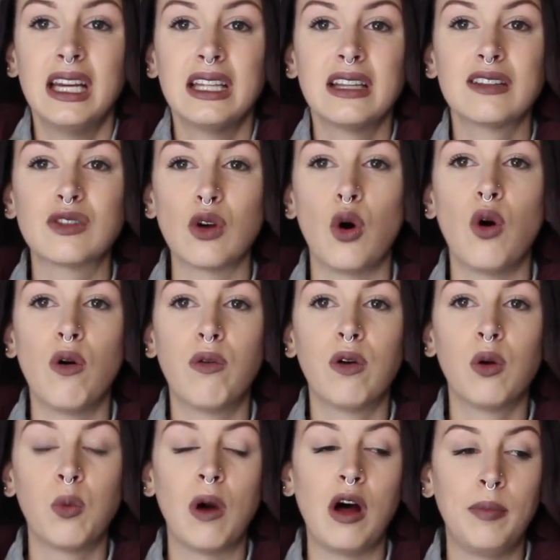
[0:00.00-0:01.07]
this
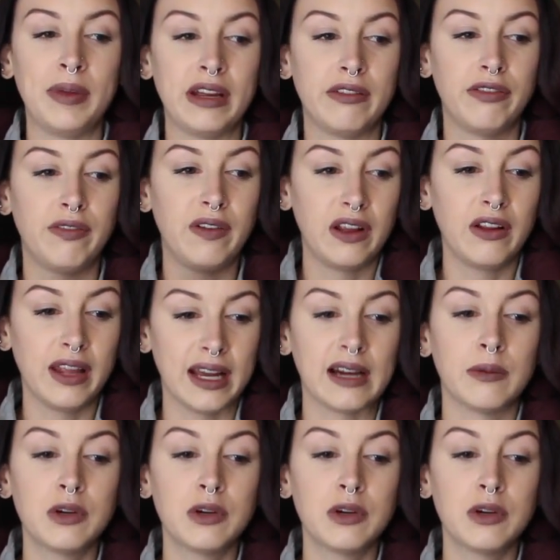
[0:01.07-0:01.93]
overwhelming feeling.